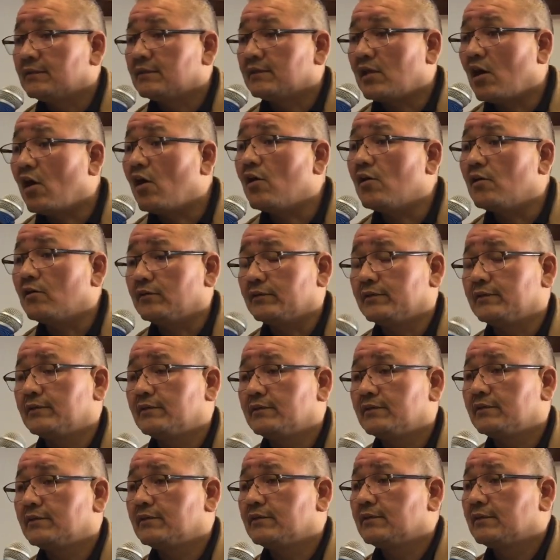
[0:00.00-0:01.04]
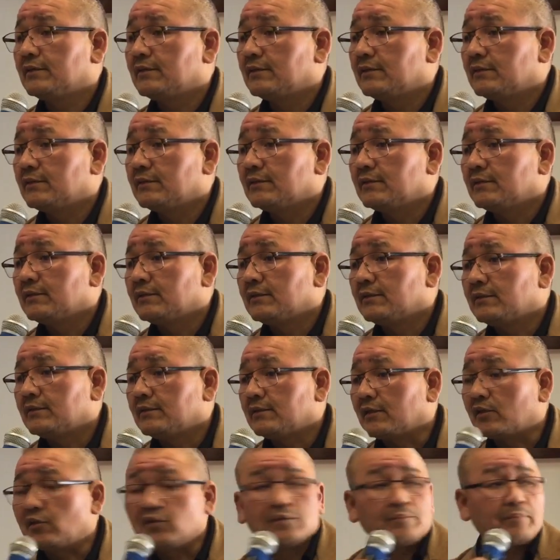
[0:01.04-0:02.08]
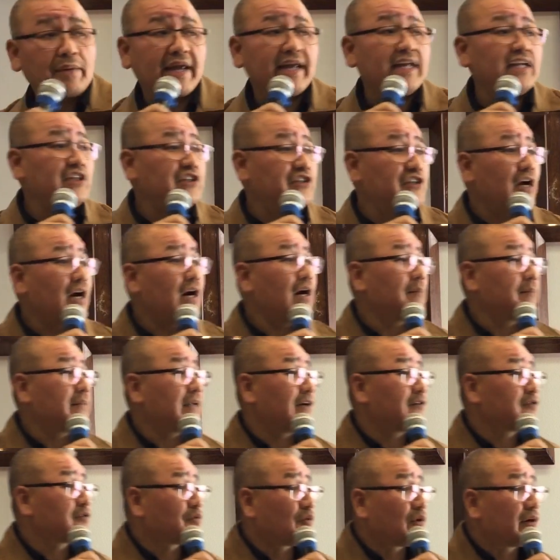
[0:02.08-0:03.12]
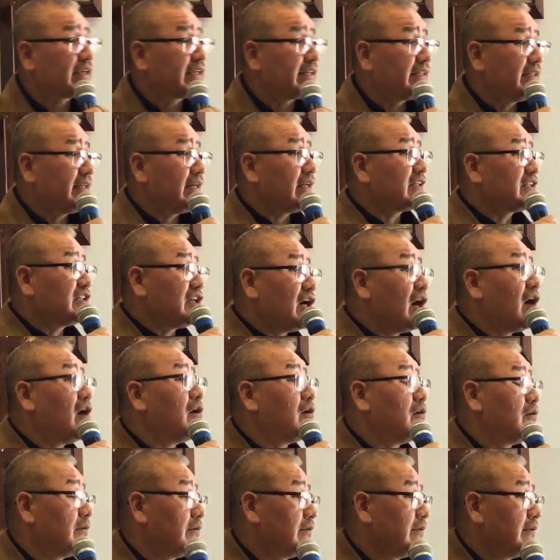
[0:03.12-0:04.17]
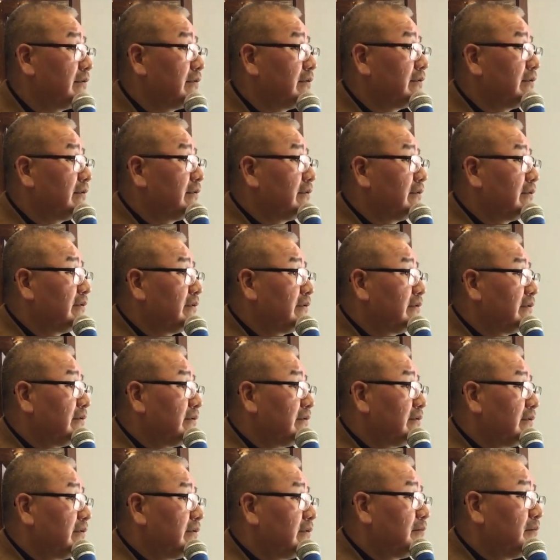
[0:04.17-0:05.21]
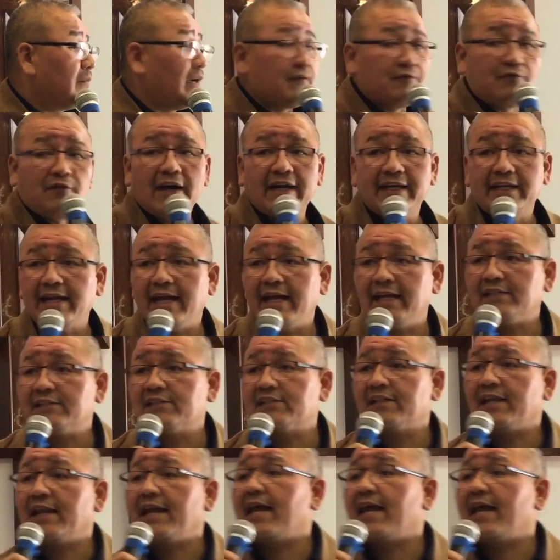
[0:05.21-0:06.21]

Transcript: gone. The good paying job that I was working that gone. My finances that